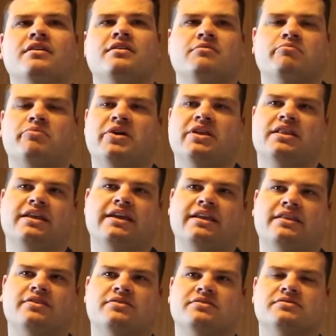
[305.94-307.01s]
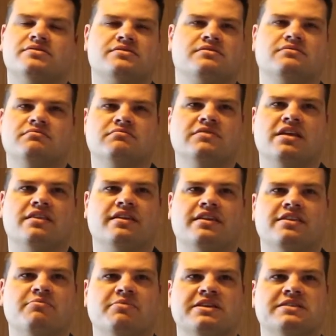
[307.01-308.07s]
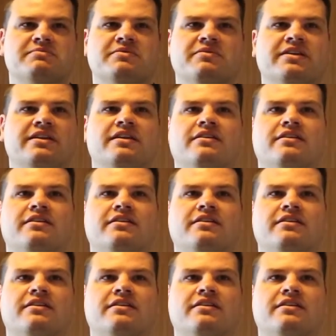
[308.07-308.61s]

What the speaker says: but like there's nothing in the basement right now.